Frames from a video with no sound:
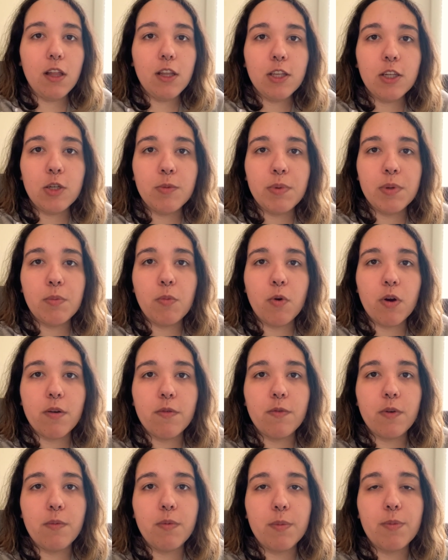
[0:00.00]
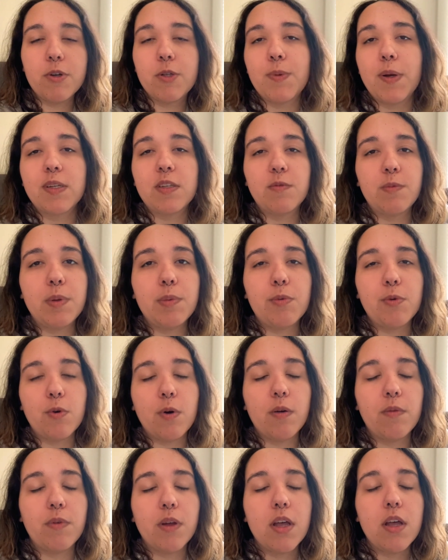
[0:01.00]
little bit more from the perspective of people who
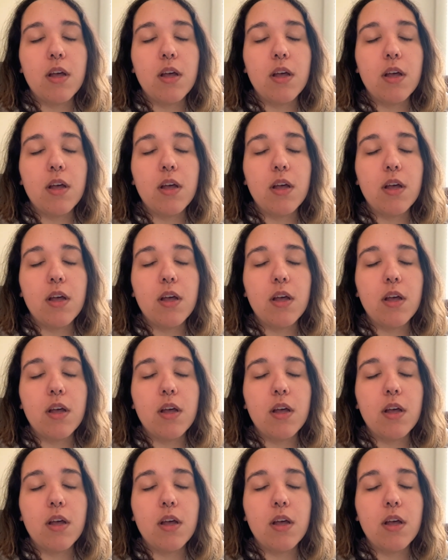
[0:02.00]
have